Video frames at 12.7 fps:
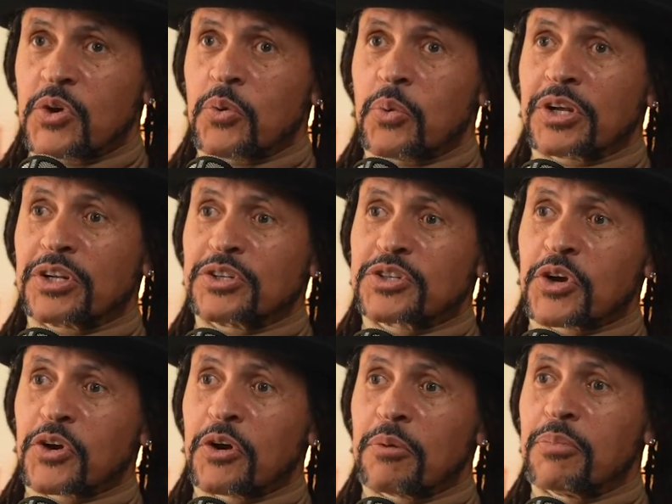We're going to
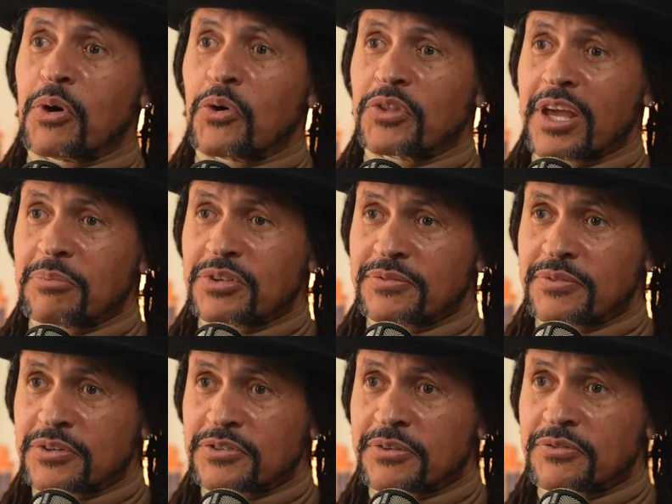turn on both
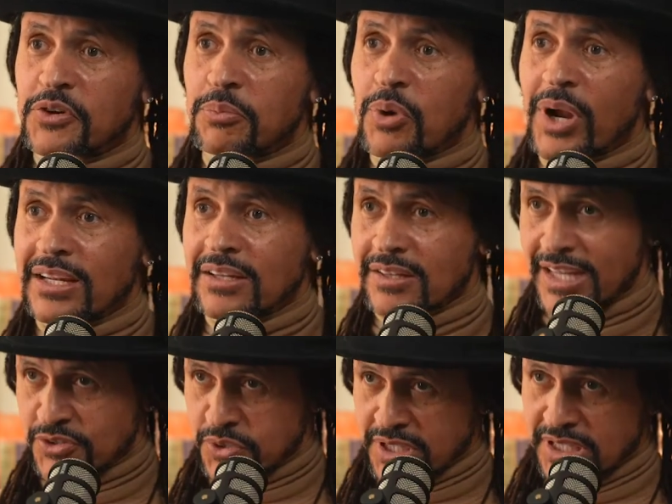hemispheres of your brain
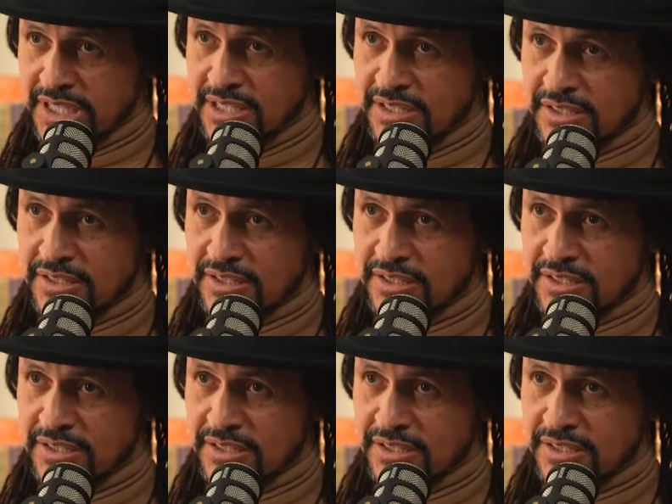electrically.